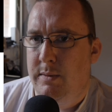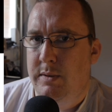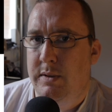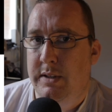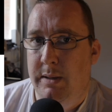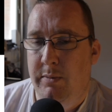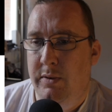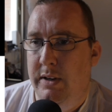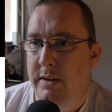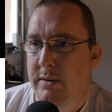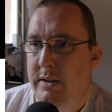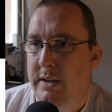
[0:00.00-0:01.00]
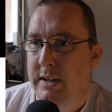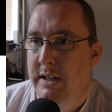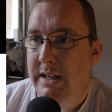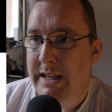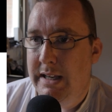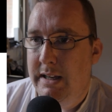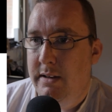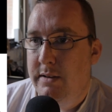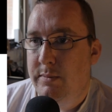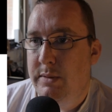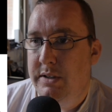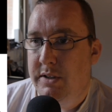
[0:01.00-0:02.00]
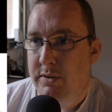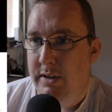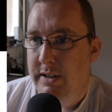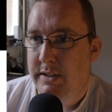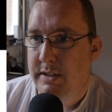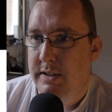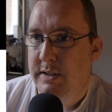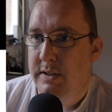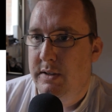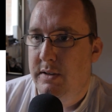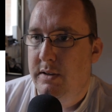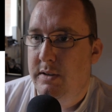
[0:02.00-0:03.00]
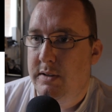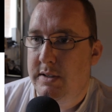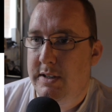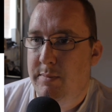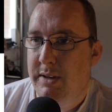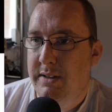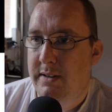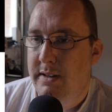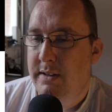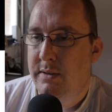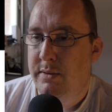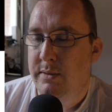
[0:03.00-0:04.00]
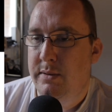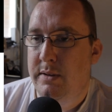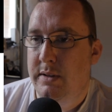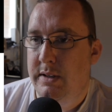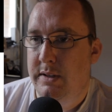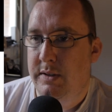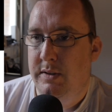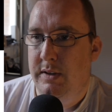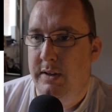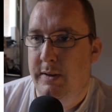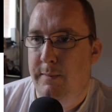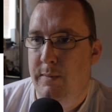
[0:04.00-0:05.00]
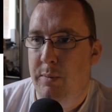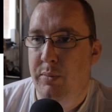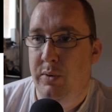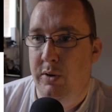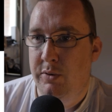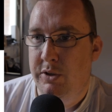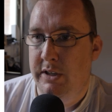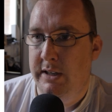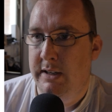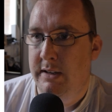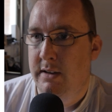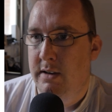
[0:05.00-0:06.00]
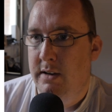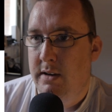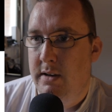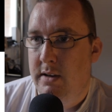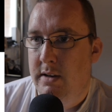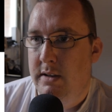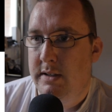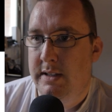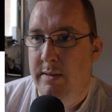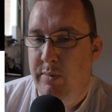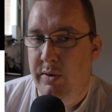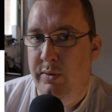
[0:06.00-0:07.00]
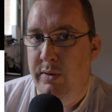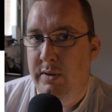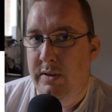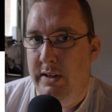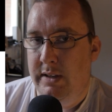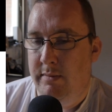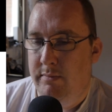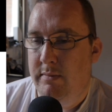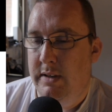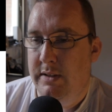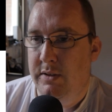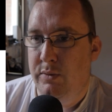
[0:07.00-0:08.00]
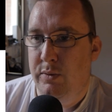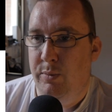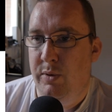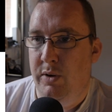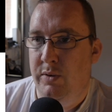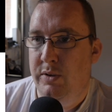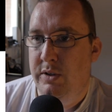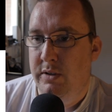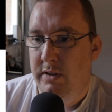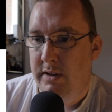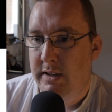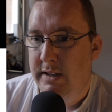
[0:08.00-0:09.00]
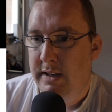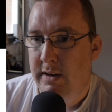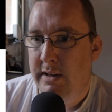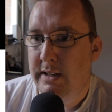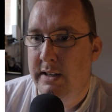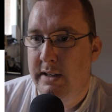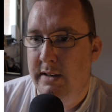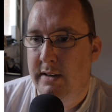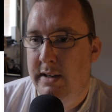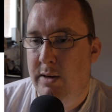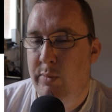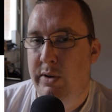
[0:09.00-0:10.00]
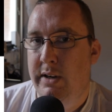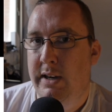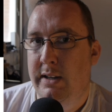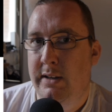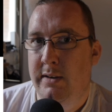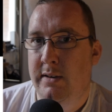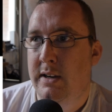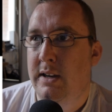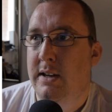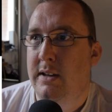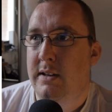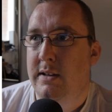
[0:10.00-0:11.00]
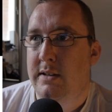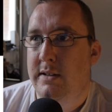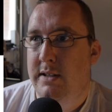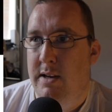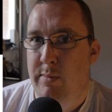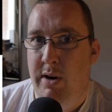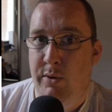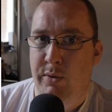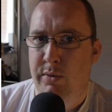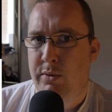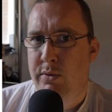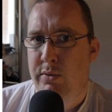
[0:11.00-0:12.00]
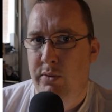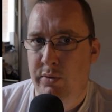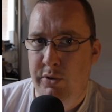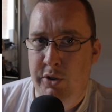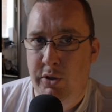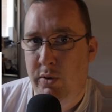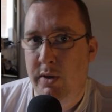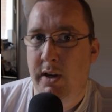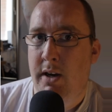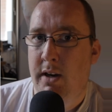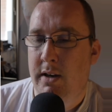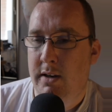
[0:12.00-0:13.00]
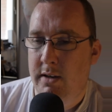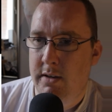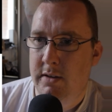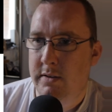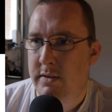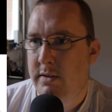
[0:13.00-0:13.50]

Skip it for now. Kiki means crisis. Sematte iru is approaching. Semaru, is to approach. Kind of like Kamen Rider. Semaru shoka.